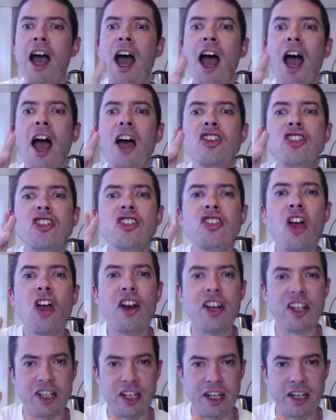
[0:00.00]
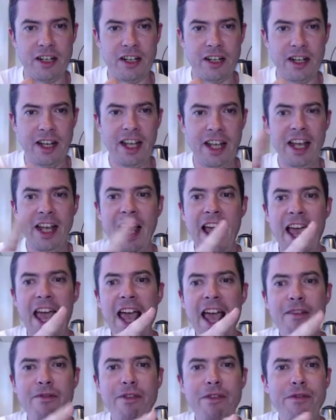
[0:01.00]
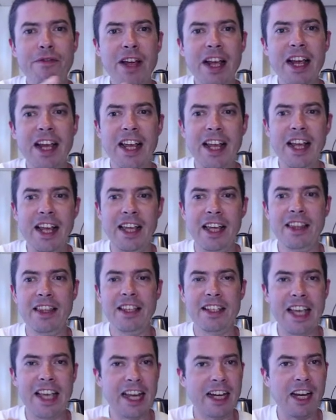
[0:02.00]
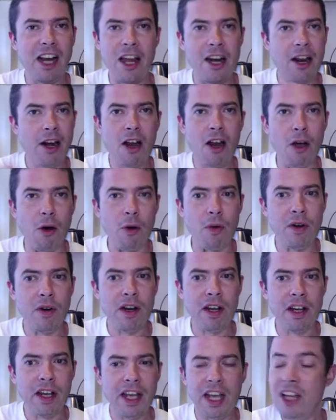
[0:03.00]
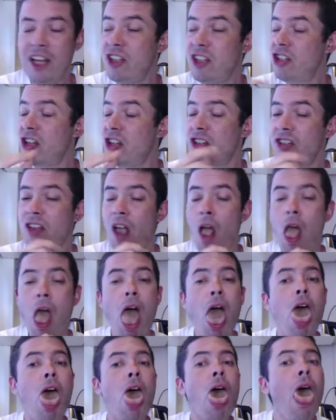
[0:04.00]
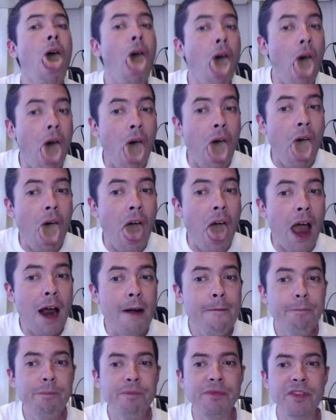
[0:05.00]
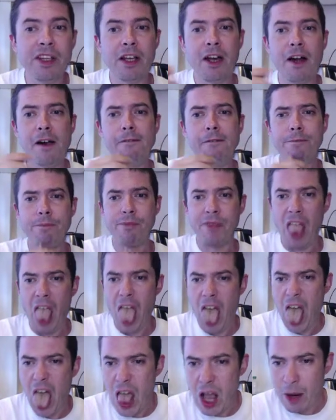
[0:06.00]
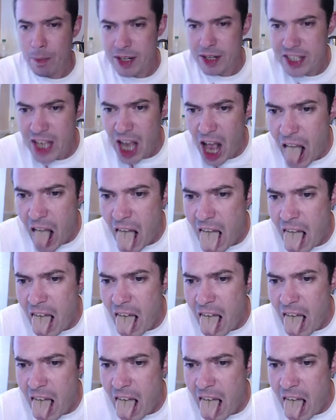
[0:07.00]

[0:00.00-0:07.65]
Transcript: Astonishing. Everything in this headline alone is just, you know? Oh, look at my tongue.